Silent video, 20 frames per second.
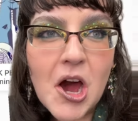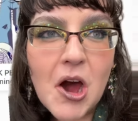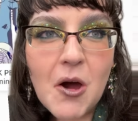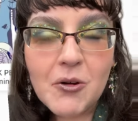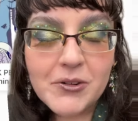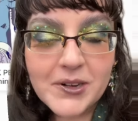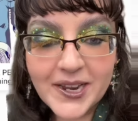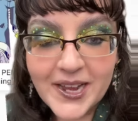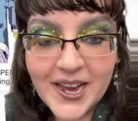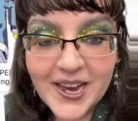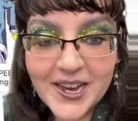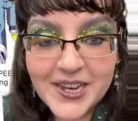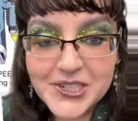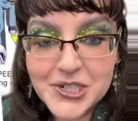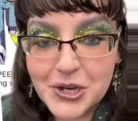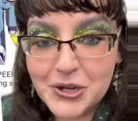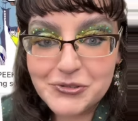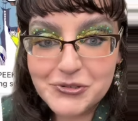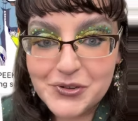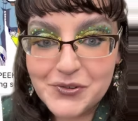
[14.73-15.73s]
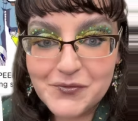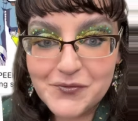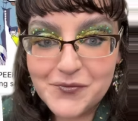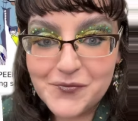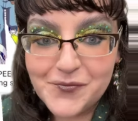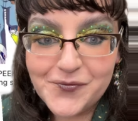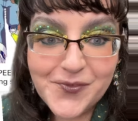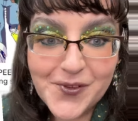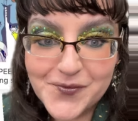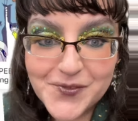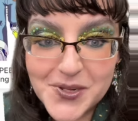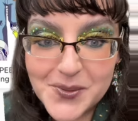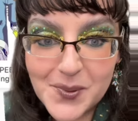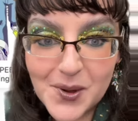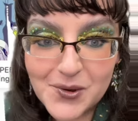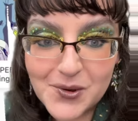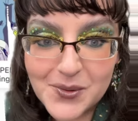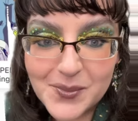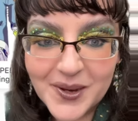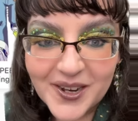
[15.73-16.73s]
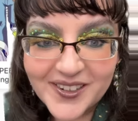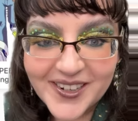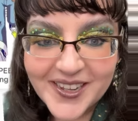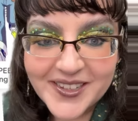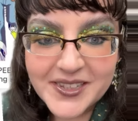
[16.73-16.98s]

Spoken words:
only had 150 Pokemon